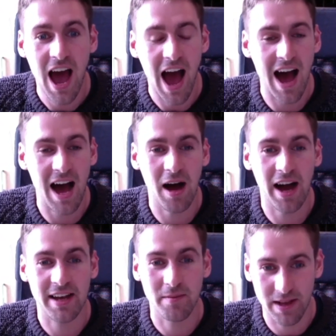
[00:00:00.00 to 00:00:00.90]

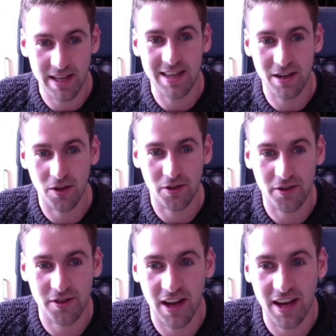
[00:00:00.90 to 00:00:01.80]
I completely
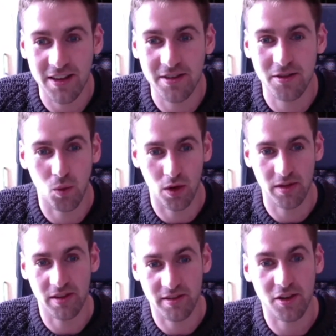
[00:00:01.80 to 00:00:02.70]
understand what
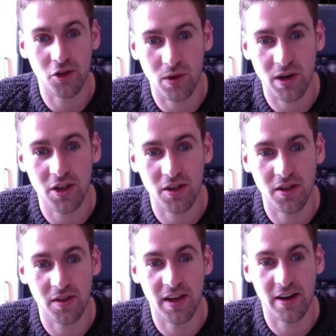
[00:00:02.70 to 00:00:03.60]
the situation
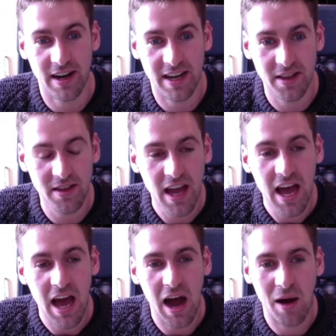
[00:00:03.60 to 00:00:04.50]
that they're in,
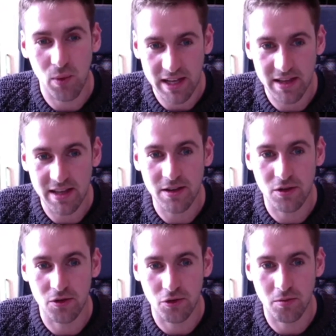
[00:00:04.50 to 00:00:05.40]
and we need to
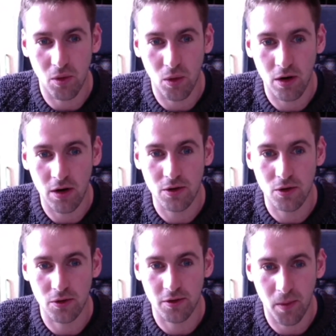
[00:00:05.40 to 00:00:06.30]
do more to
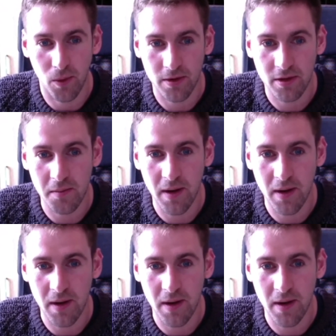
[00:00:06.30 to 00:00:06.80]
support them.